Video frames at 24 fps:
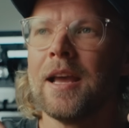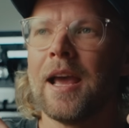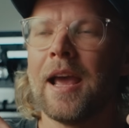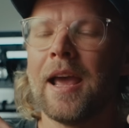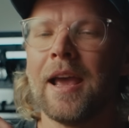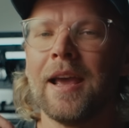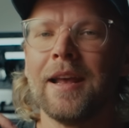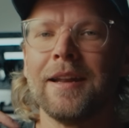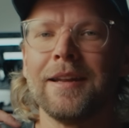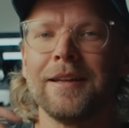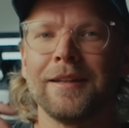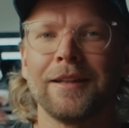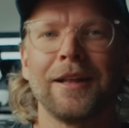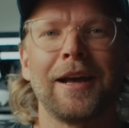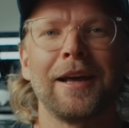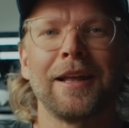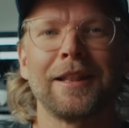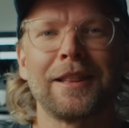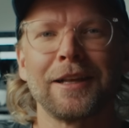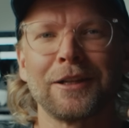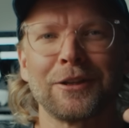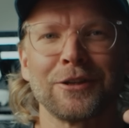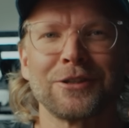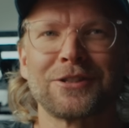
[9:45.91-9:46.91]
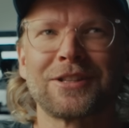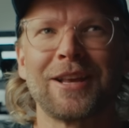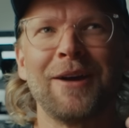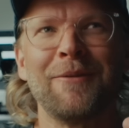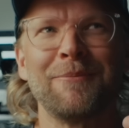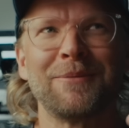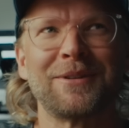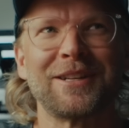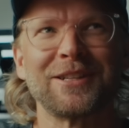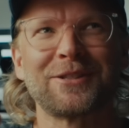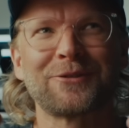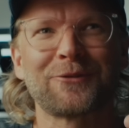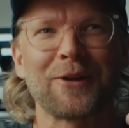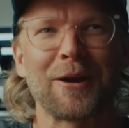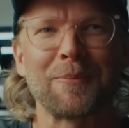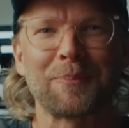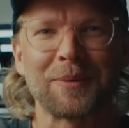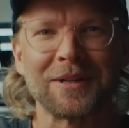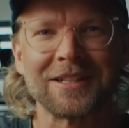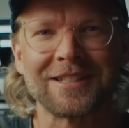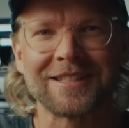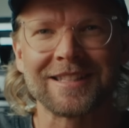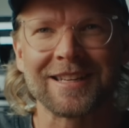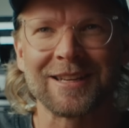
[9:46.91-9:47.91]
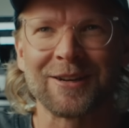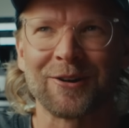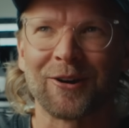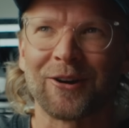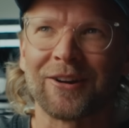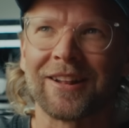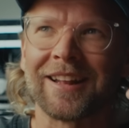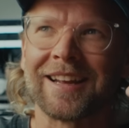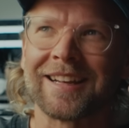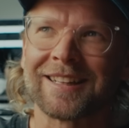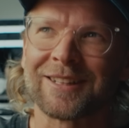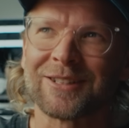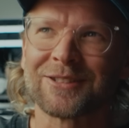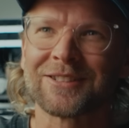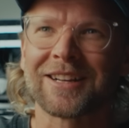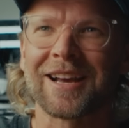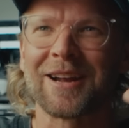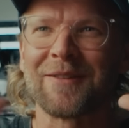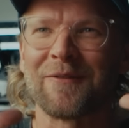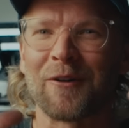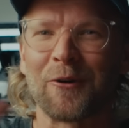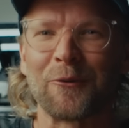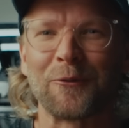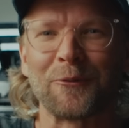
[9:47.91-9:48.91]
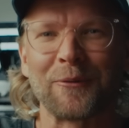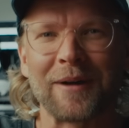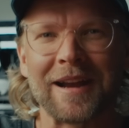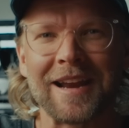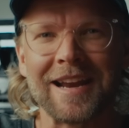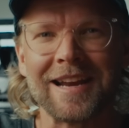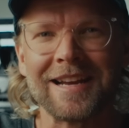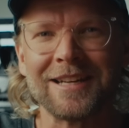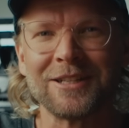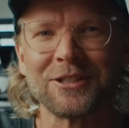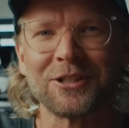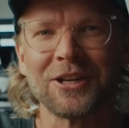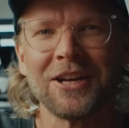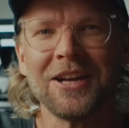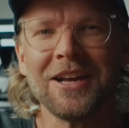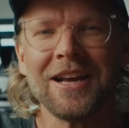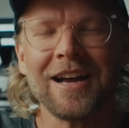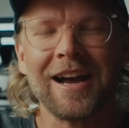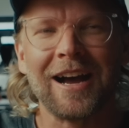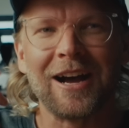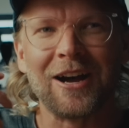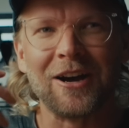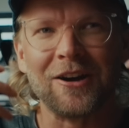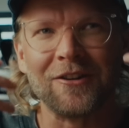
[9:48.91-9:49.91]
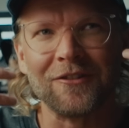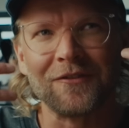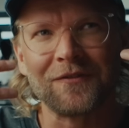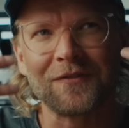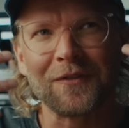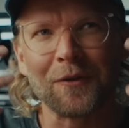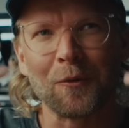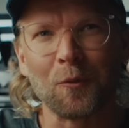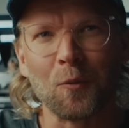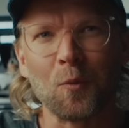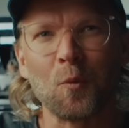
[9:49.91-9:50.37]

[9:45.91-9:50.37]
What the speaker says: And I think there's some discrepancy, or like there's kind of a range of